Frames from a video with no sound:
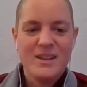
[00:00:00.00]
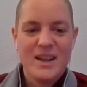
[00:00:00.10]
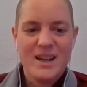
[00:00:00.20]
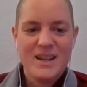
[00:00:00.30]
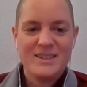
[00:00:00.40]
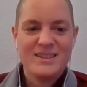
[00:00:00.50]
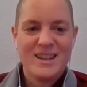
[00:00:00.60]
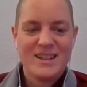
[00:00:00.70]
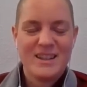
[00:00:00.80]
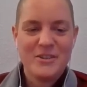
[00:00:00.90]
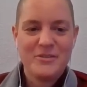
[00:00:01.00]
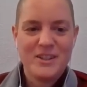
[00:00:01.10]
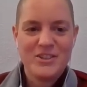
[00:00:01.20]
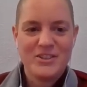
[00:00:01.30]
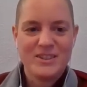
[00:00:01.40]
And that
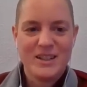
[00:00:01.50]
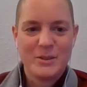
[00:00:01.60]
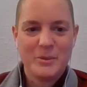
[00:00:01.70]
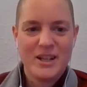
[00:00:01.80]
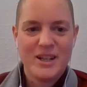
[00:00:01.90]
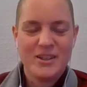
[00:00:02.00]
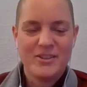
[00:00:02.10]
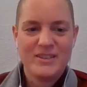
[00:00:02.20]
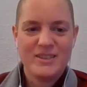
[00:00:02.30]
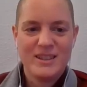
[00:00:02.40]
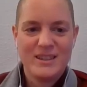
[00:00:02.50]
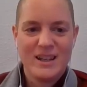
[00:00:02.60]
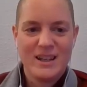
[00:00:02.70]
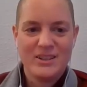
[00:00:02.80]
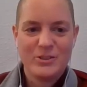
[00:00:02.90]
elephant, just like the Buddha, considered
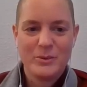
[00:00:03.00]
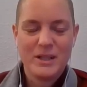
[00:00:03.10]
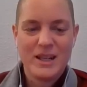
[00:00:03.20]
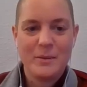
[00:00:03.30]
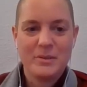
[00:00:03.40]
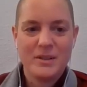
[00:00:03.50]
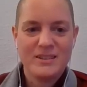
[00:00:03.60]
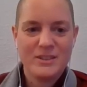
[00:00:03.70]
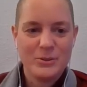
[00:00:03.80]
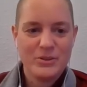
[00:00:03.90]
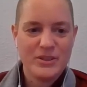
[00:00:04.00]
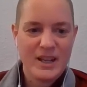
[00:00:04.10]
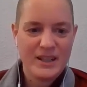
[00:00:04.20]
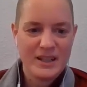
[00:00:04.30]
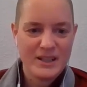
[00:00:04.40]
that it's really unpleasant to
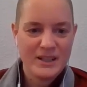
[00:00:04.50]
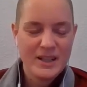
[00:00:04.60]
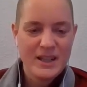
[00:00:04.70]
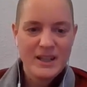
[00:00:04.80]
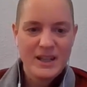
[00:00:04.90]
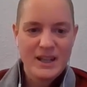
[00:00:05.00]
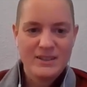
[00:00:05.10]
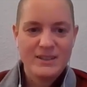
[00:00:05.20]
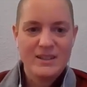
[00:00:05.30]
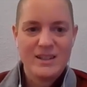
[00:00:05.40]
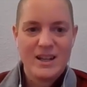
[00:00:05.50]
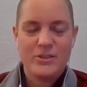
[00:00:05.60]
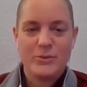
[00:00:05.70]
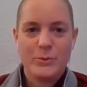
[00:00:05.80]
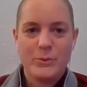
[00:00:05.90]
stay there and
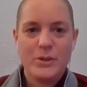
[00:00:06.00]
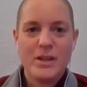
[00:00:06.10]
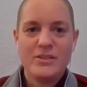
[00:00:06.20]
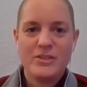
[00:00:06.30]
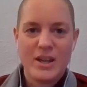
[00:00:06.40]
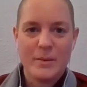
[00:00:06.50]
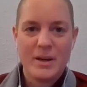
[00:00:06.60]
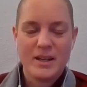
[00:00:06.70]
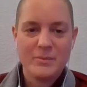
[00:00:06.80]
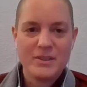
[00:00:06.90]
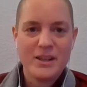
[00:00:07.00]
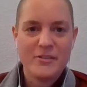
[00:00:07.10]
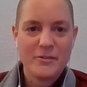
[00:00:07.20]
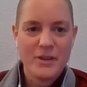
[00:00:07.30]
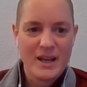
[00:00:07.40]
decides to stay by himself.
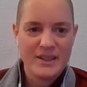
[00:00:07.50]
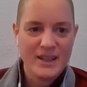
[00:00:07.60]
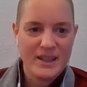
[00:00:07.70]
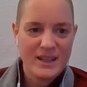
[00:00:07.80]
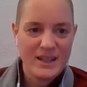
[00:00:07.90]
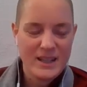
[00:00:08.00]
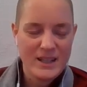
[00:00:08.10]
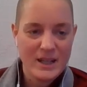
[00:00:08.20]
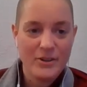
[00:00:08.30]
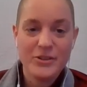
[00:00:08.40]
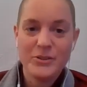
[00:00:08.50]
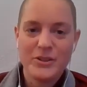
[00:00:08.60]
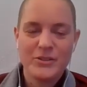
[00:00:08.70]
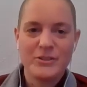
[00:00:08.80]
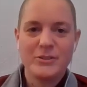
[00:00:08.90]
And then he also
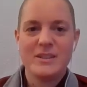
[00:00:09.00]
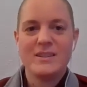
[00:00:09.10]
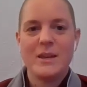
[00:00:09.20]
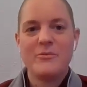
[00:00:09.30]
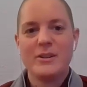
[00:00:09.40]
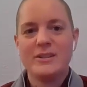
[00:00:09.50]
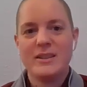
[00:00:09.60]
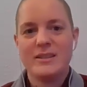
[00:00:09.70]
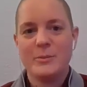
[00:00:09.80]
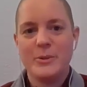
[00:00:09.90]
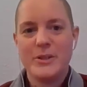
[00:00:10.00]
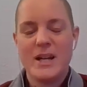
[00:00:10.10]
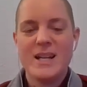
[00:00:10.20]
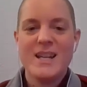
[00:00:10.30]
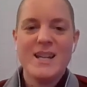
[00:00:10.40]
goes into the same forest as the
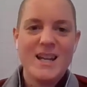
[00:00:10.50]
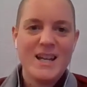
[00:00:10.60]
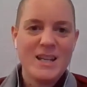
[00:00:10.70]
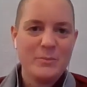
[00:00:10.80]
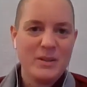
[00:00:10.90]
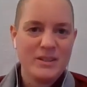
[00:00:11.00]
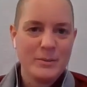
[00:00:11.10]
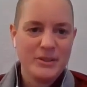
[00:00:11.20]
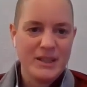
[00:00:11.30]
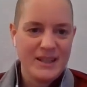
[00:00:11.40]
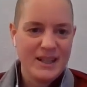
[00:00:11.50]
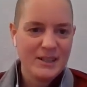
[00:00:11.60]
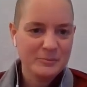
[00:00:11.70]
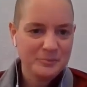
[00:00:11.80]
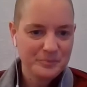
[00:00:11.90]
Buddha and he meets the Buddha
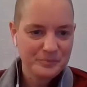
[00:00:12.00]
there.